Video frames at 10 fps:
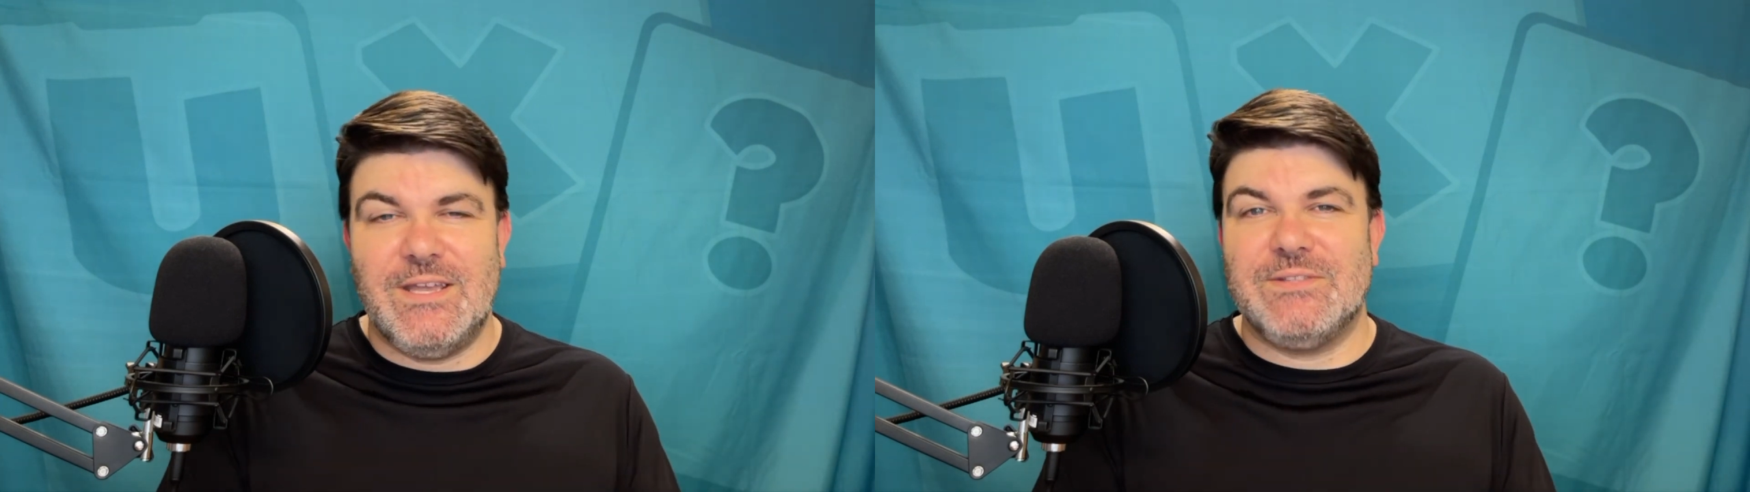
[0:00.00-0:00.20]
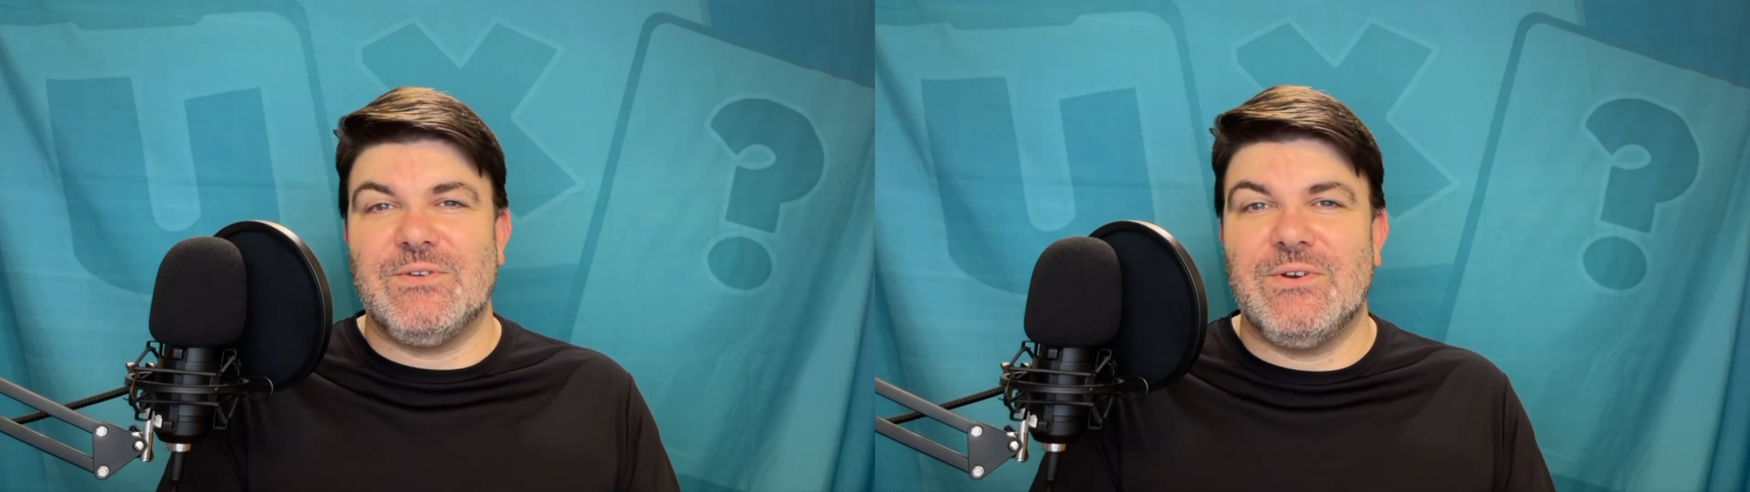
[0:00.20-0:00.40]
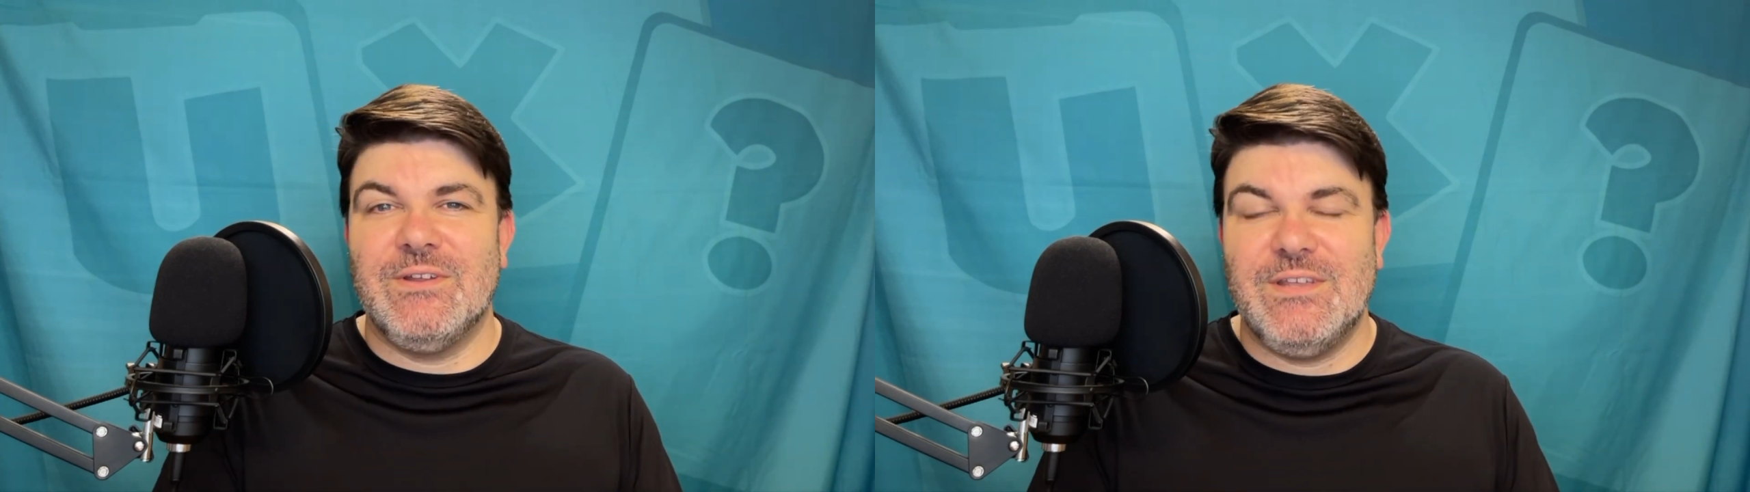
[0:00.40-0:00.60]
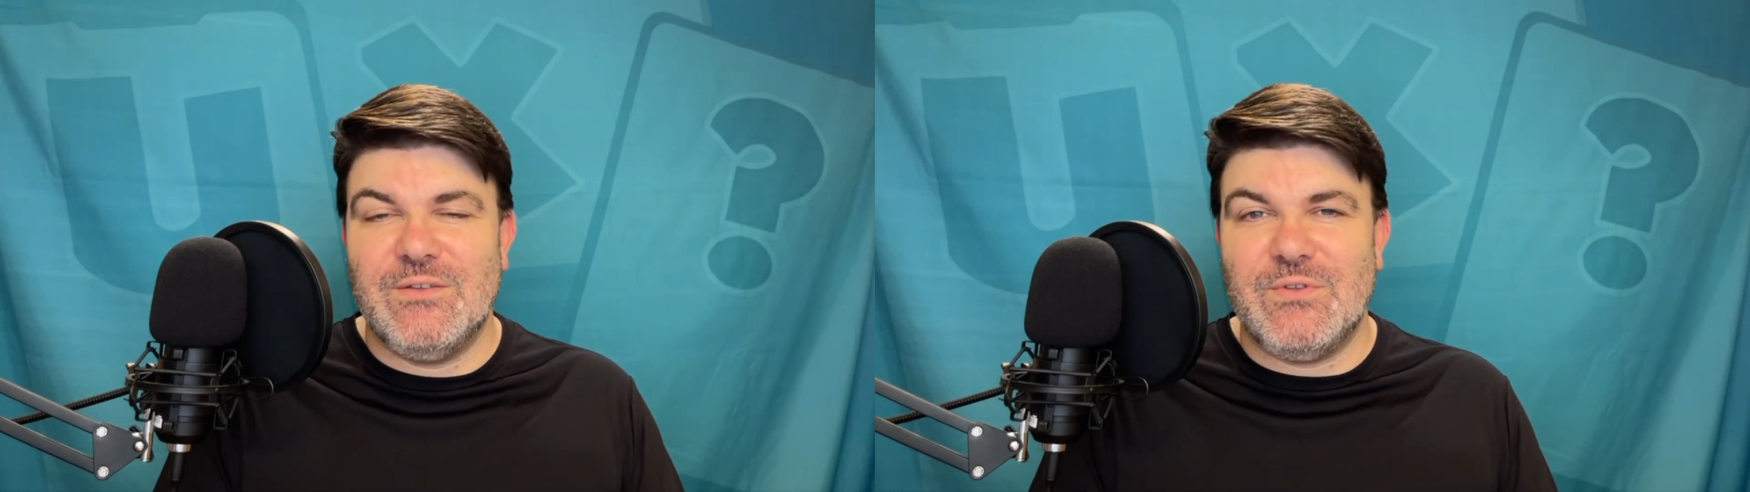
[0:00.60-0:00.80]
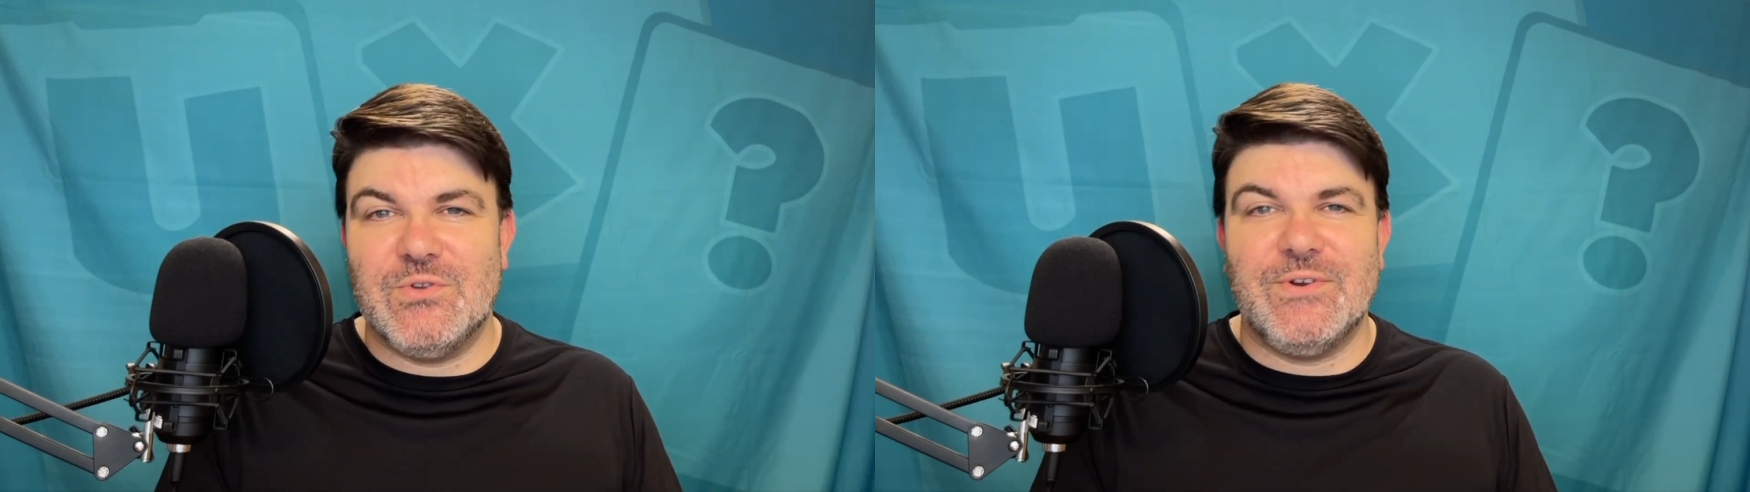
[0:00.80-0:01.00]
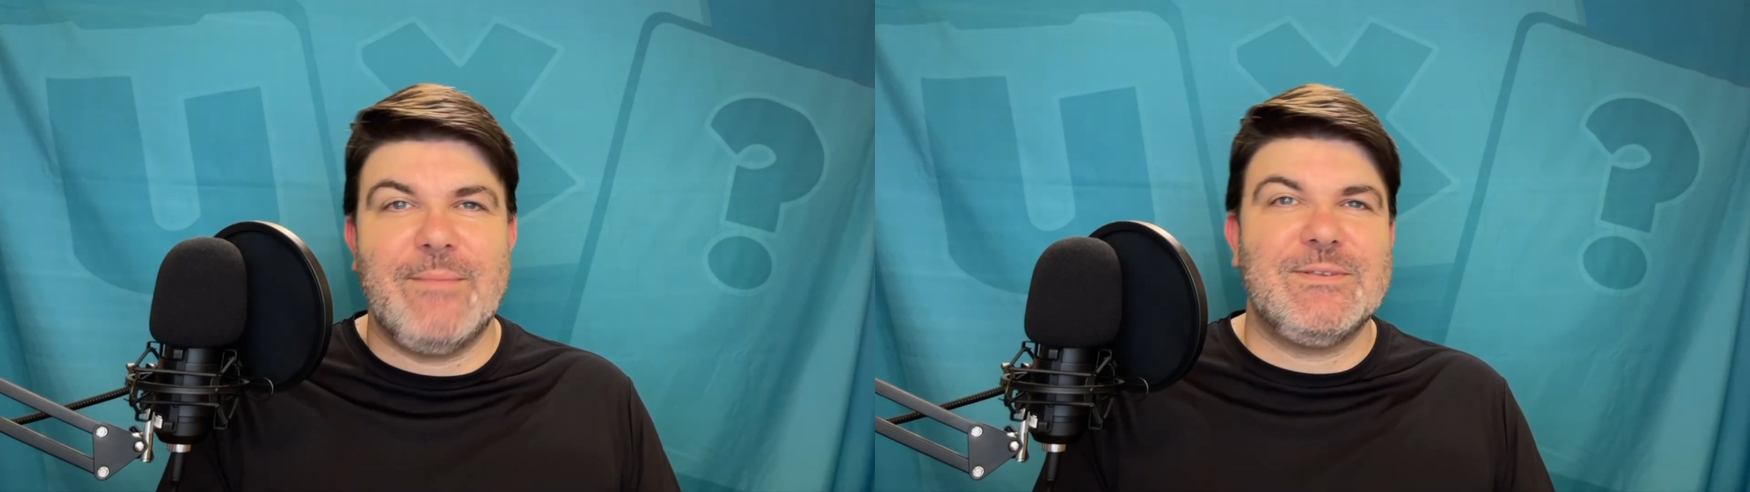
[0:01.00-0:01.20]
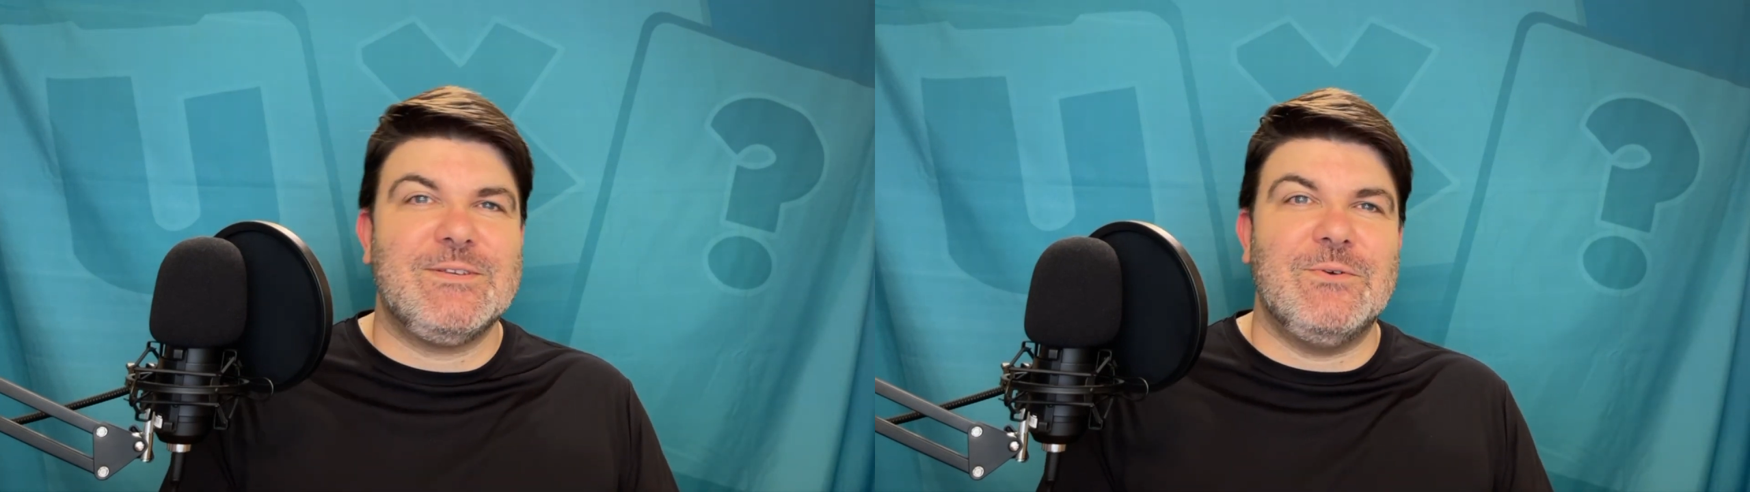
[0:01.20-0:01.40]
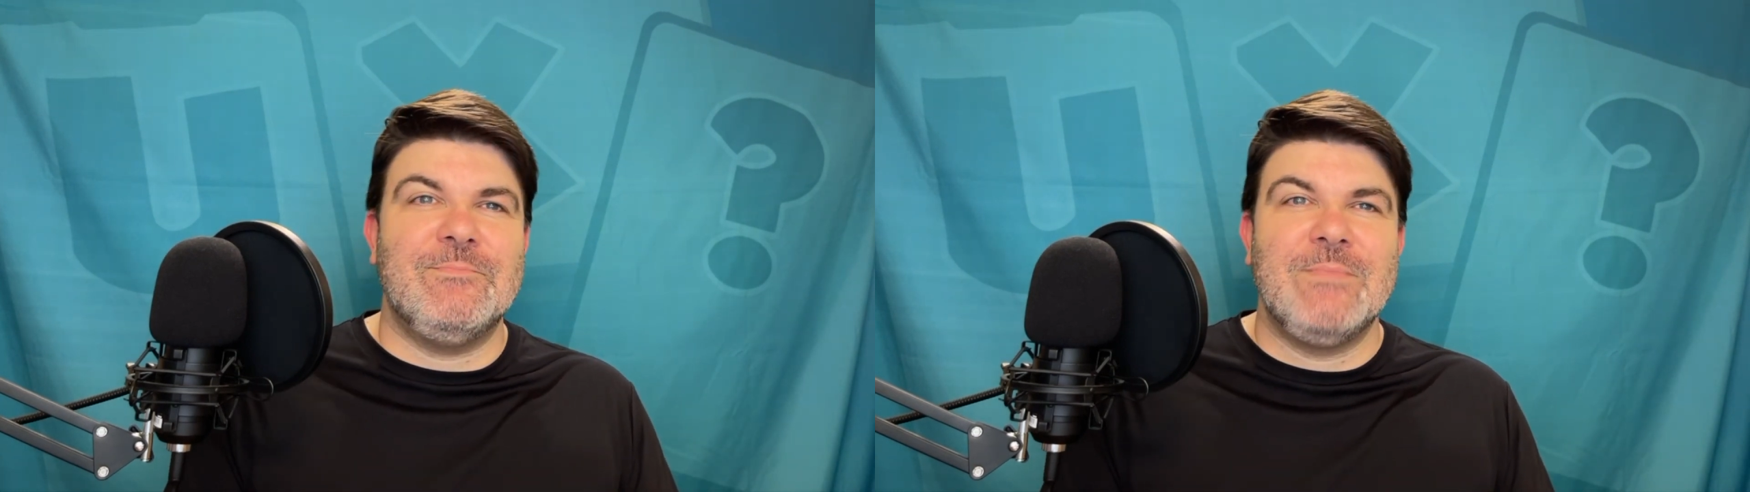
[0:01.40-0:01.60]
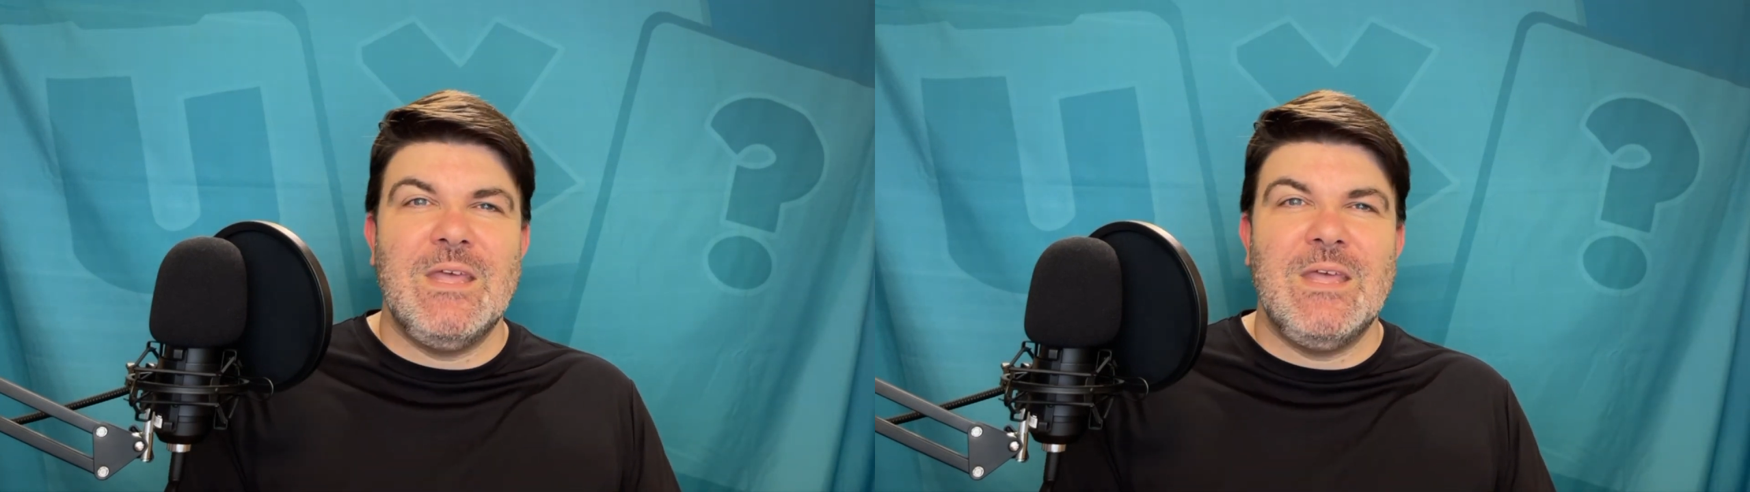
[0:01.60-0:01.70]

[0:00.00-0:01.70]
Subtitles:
answer in a future episode.